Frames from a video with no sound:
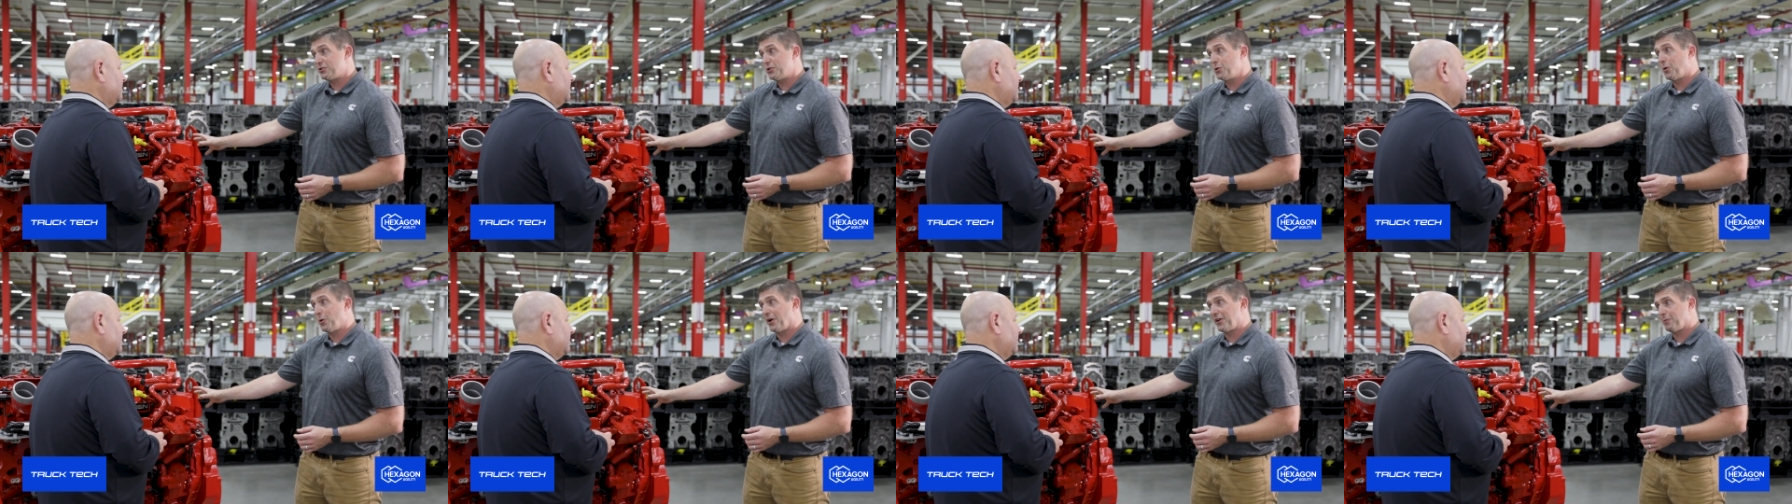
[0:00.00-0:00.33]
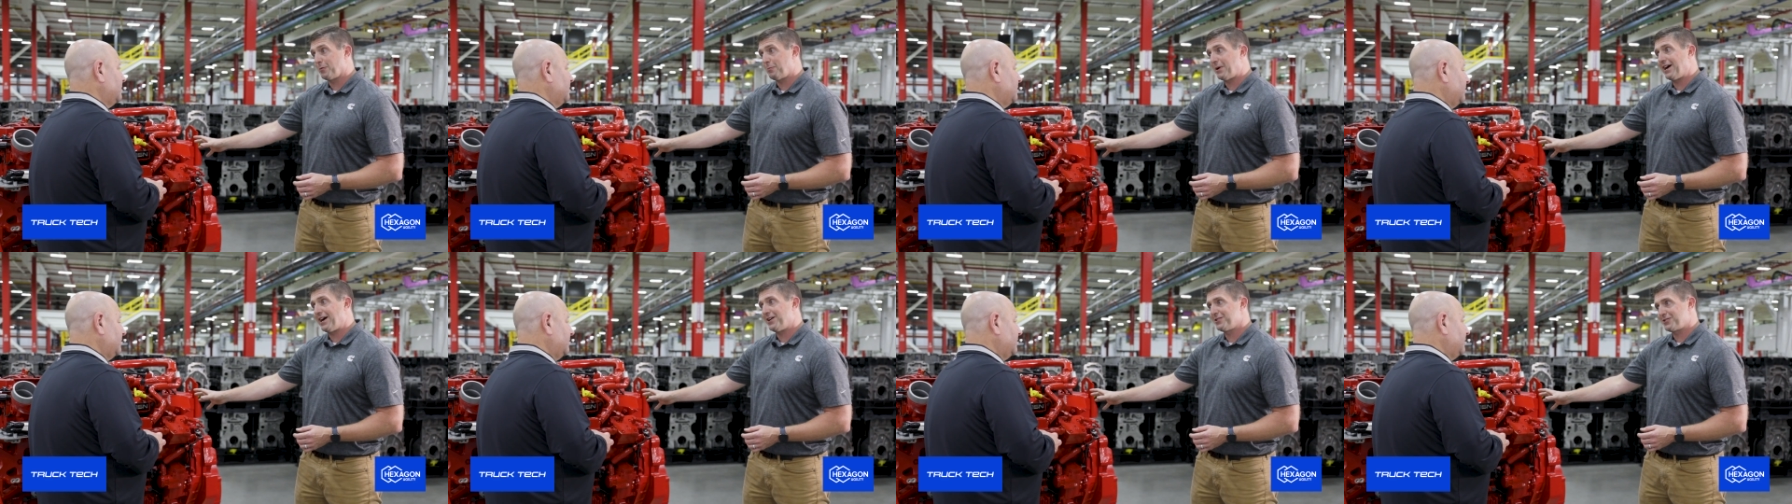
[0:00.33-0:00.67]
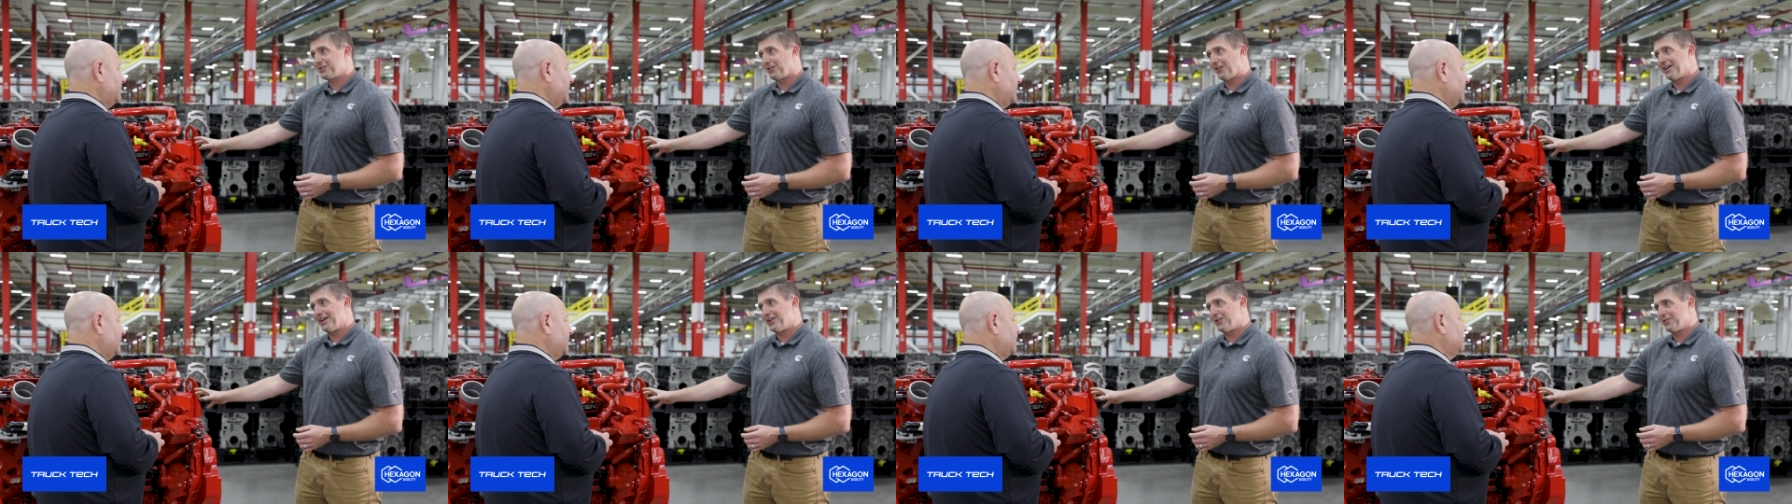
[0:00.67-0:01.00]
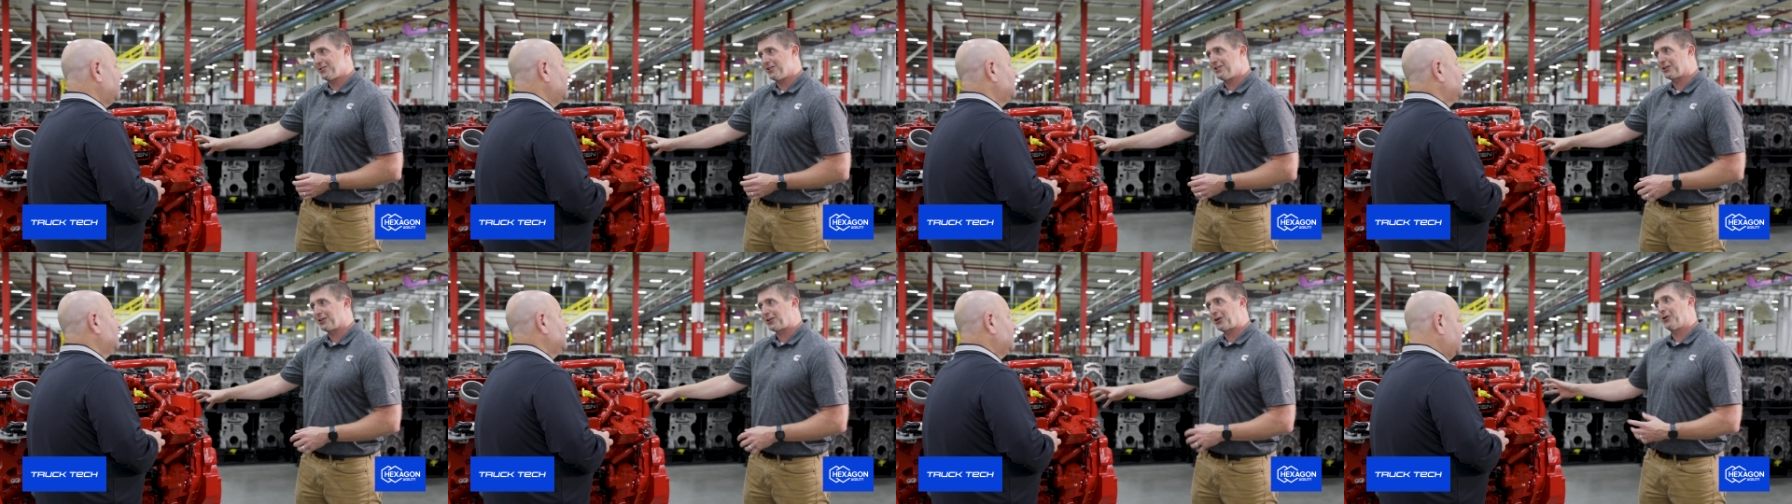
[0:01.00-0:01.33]
200 pounds lighter
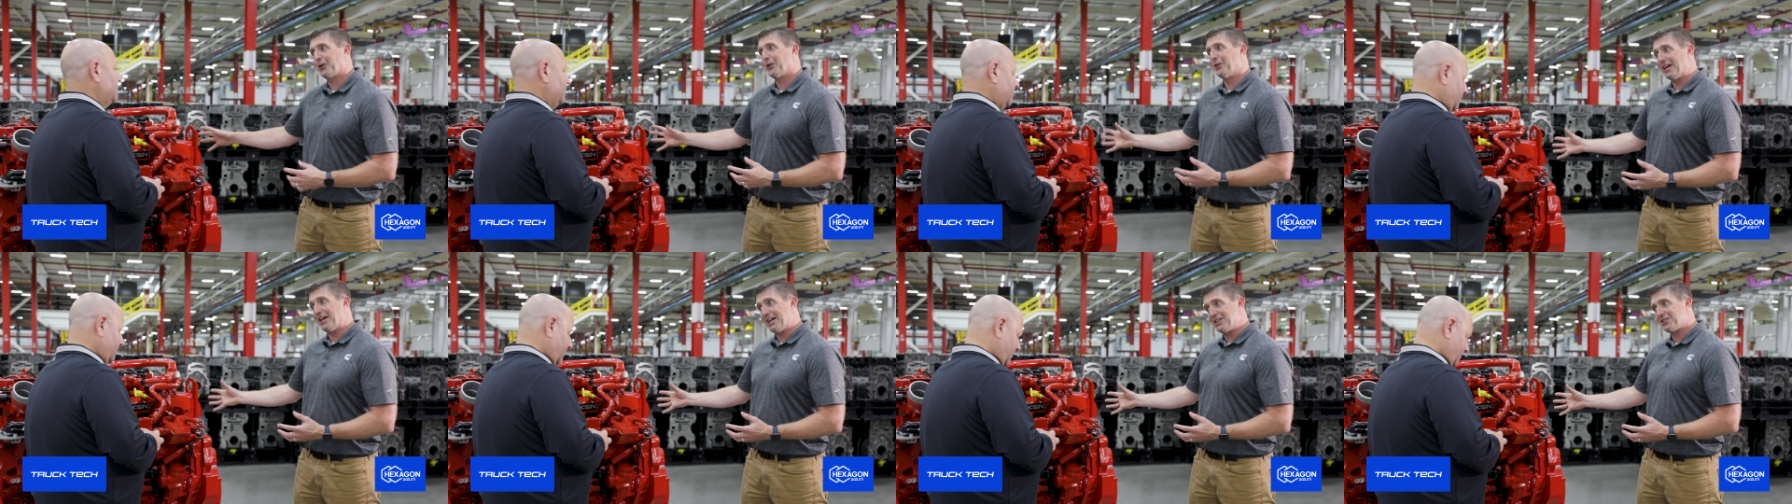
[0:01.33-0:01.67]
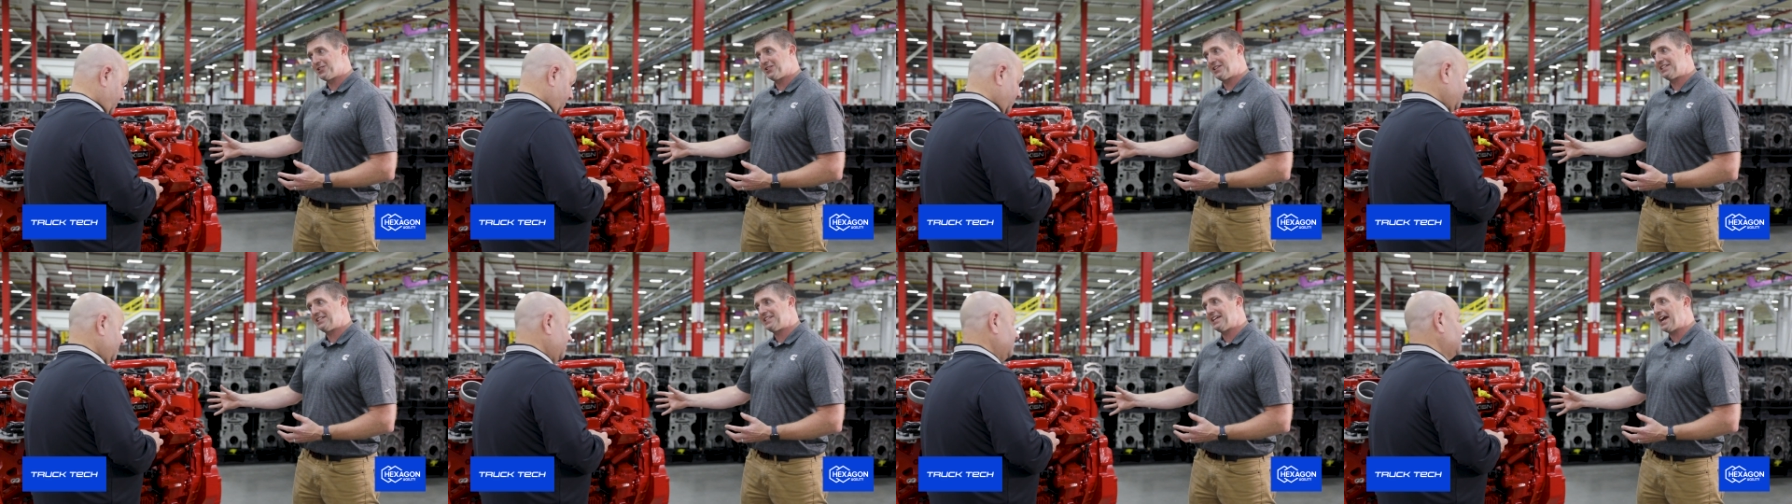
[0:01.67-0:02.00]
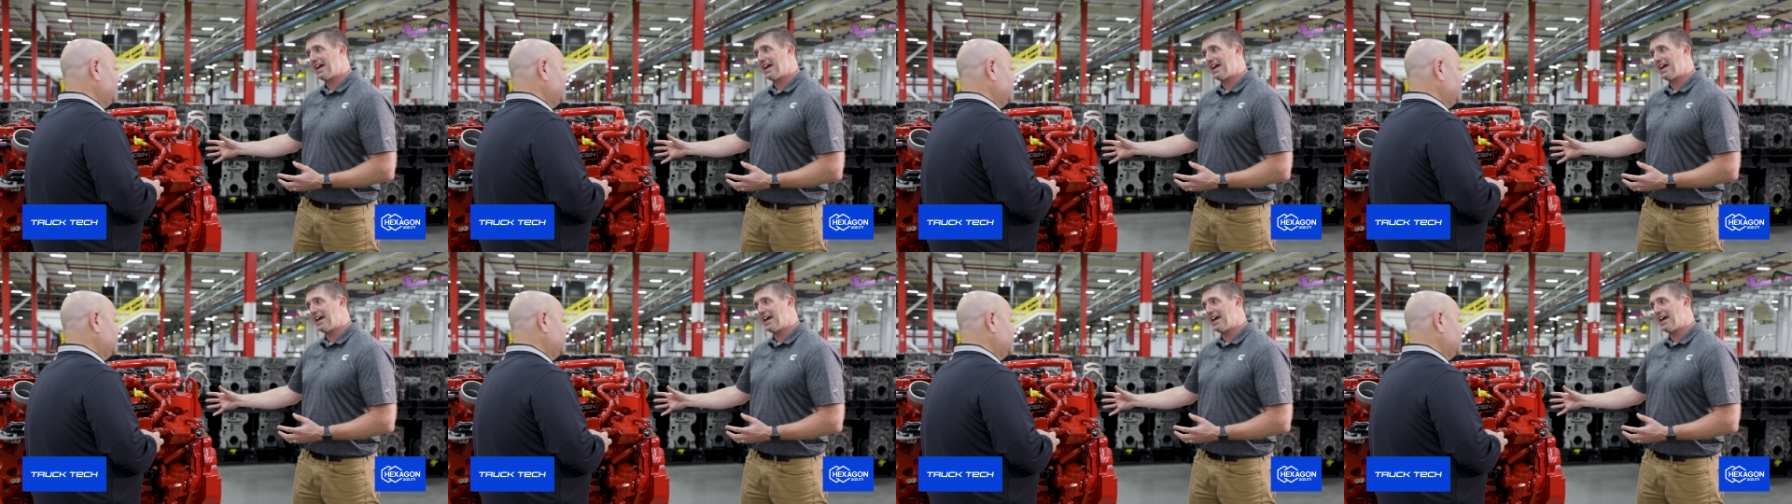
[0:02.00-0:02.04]
than the current engine that